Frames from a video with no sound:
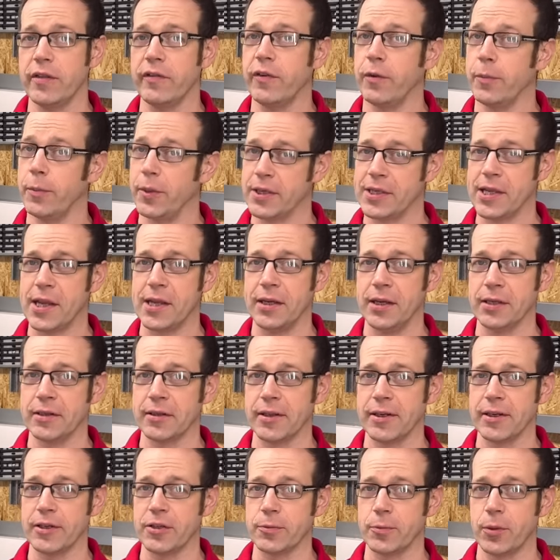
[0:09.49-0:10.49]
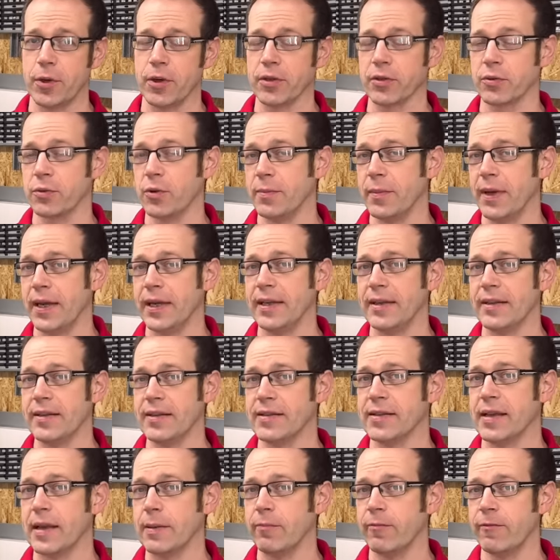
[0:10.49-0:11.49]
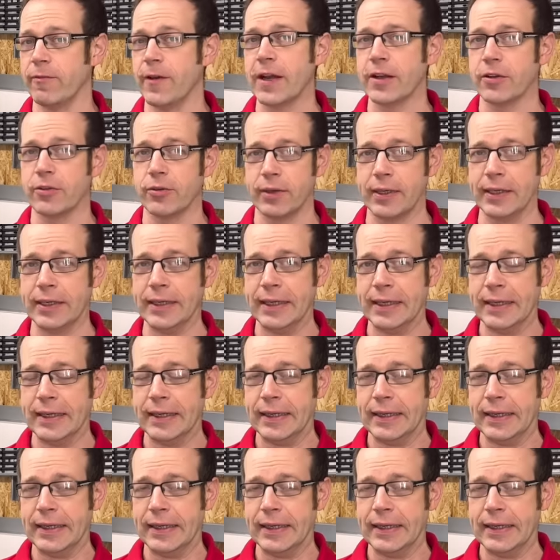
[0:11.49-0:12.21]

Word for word: for pretending that its products were made in the same factory,